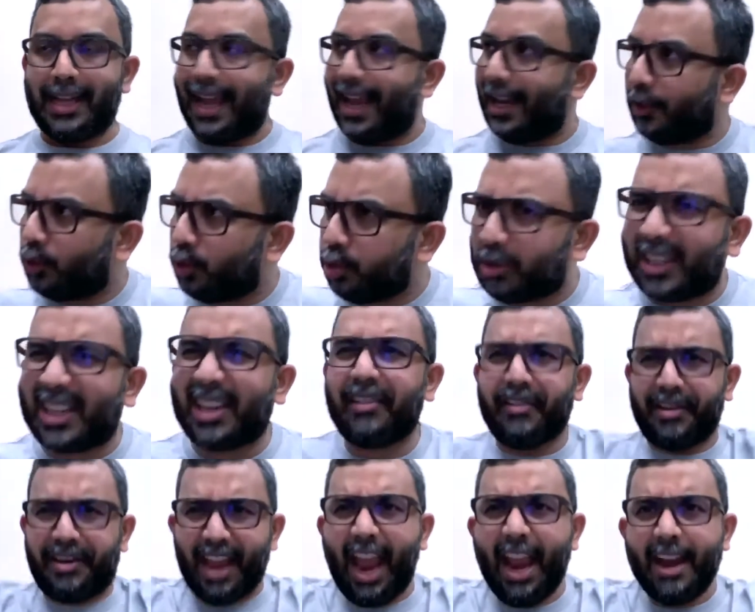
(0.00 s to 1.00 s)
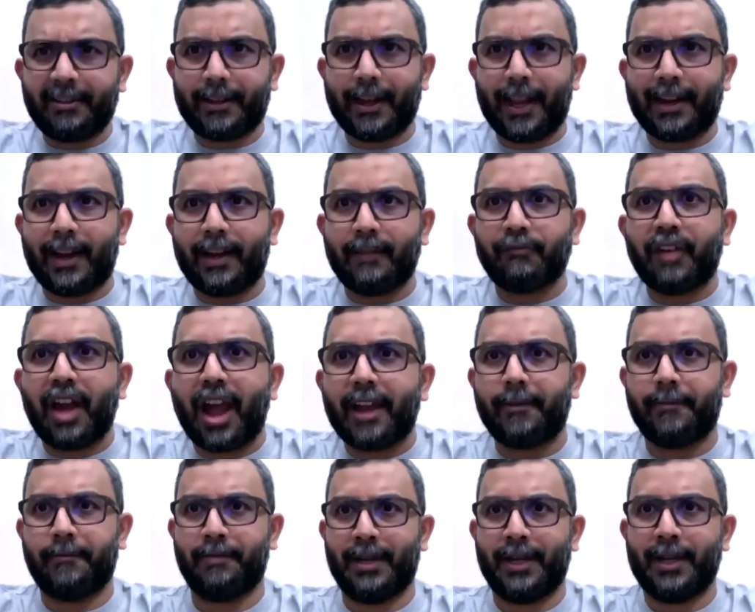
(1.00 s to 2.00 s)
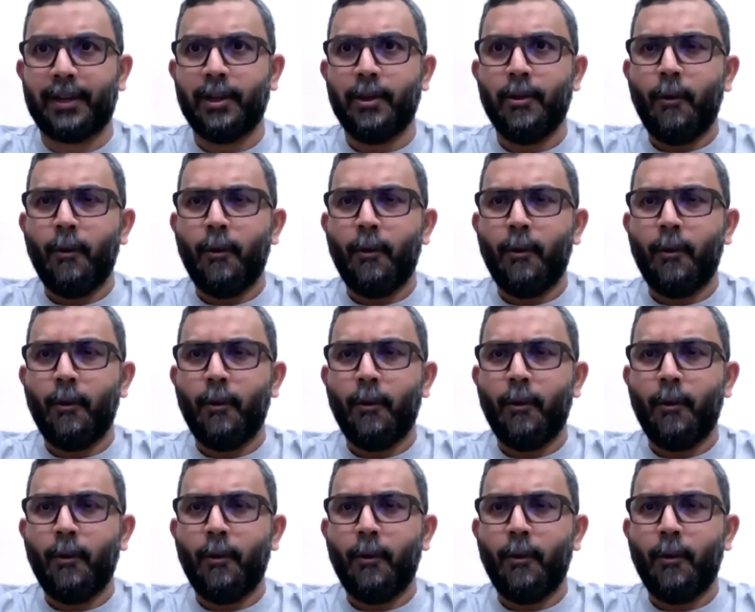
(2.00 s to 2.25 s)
and to create an environment